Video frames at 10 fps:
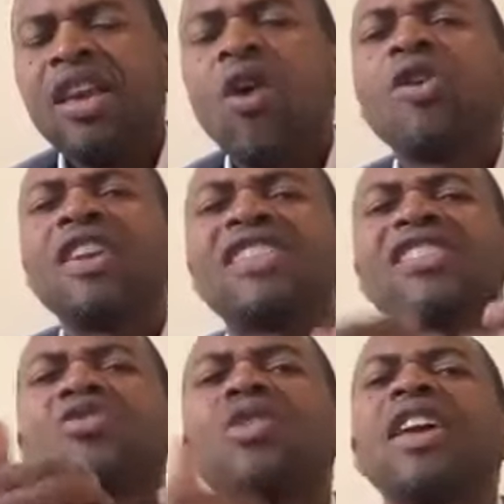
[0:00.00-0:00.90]
All
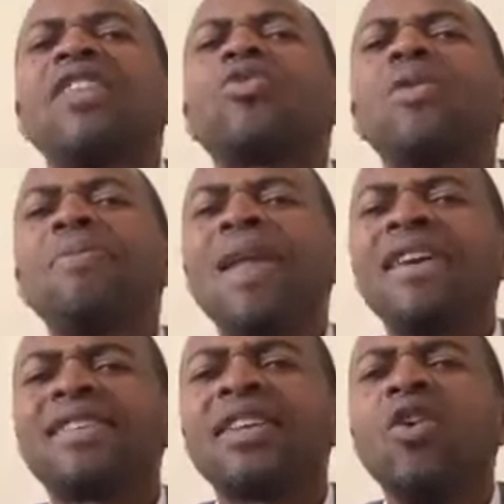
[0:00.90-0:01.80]
nations on earth will be
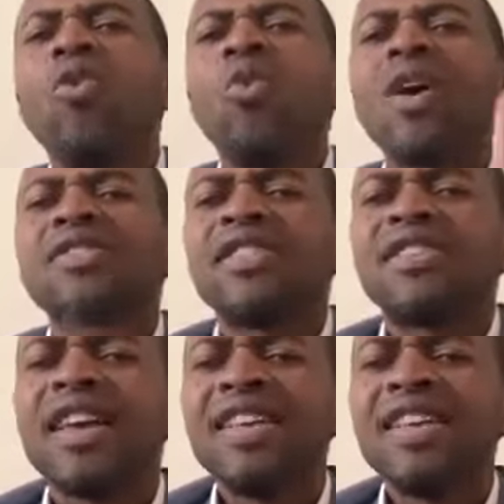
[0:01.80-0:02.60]
blessed. What's this?